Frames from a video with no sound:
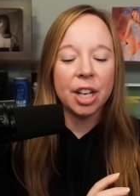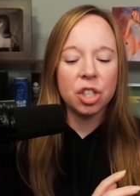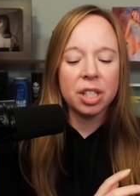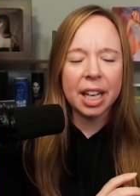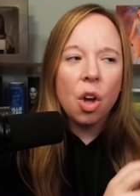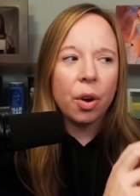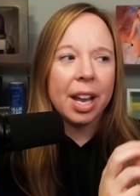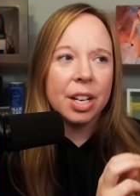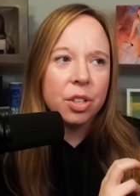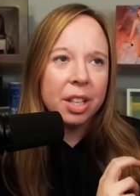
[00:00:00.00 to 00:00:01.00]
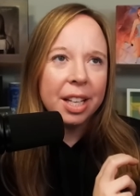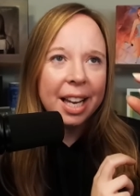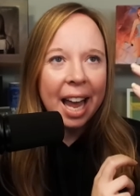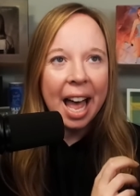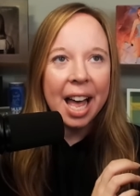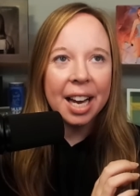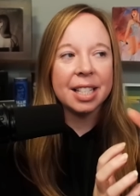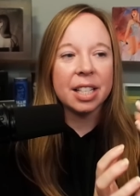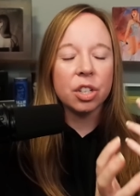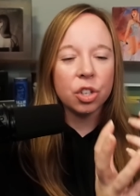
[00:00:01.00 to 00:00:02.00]
she's like, okay, so the cat is
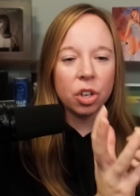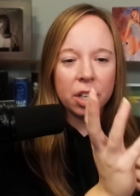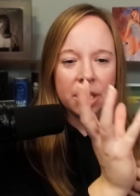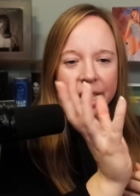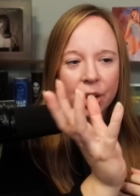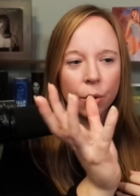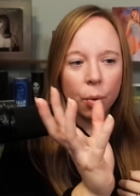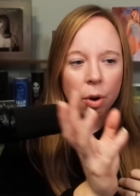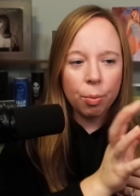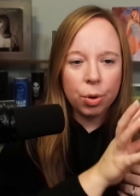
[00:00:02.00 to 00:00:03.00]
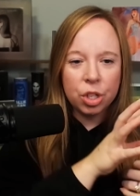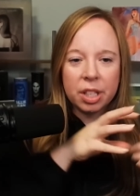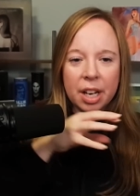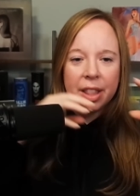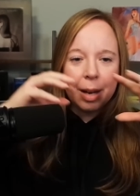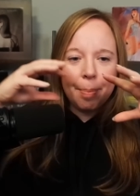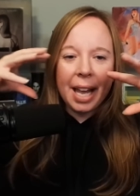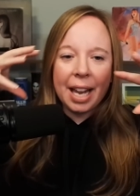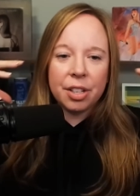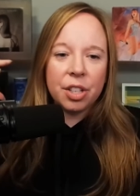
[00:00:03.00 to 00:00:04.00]
going to turn into the orb, which is going to then
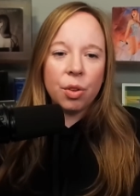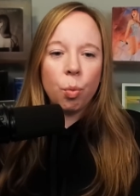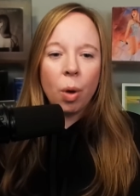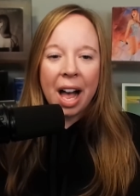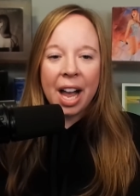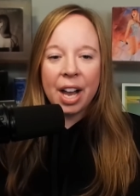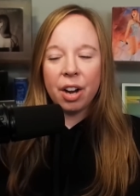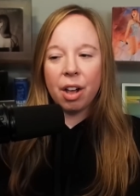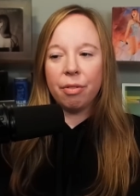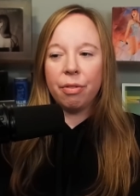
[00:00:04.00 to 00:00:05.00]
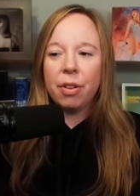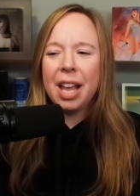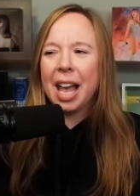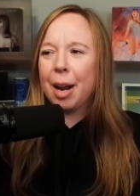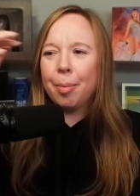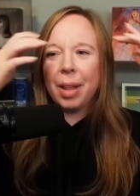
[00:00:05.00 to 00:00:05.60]
pan out to the wide of, and I'm